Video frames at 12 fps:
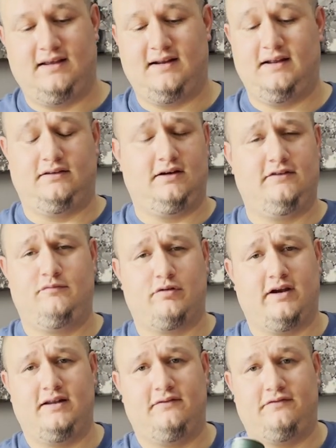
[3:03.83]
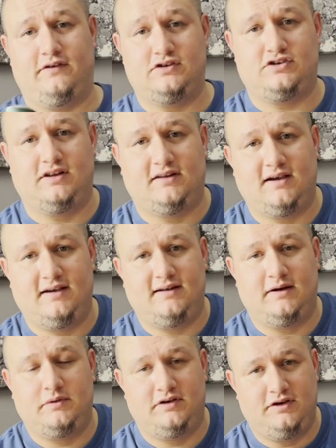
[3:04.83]
And I love braided fishing line.
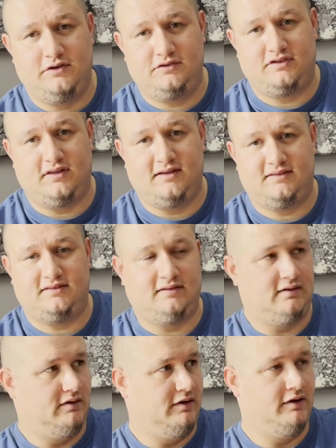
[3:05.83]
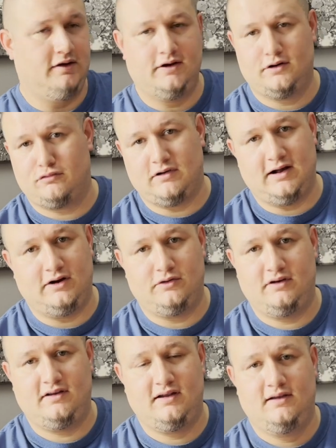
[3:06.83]
I would use this year
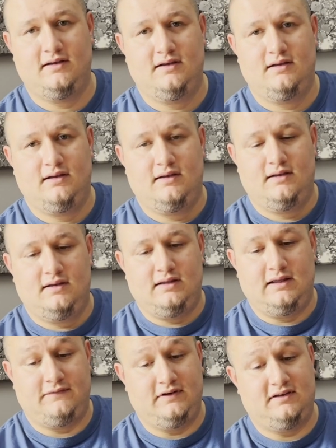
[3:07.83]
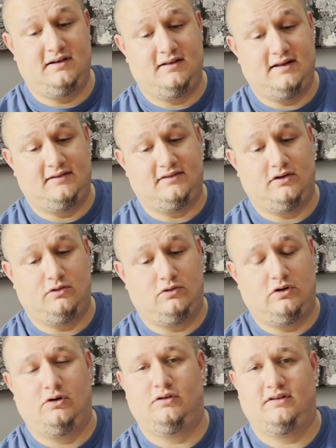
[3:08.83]
round if it didn't get so
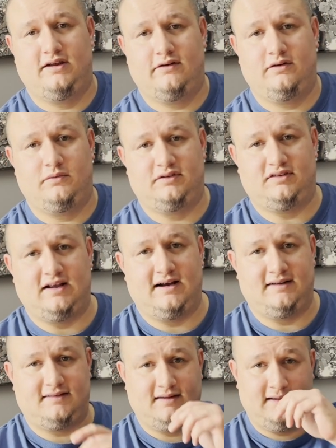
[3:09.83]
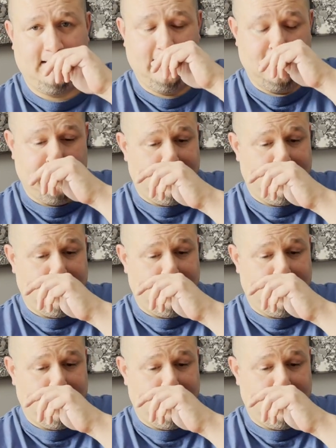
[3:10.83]
cold here in Wisconsin.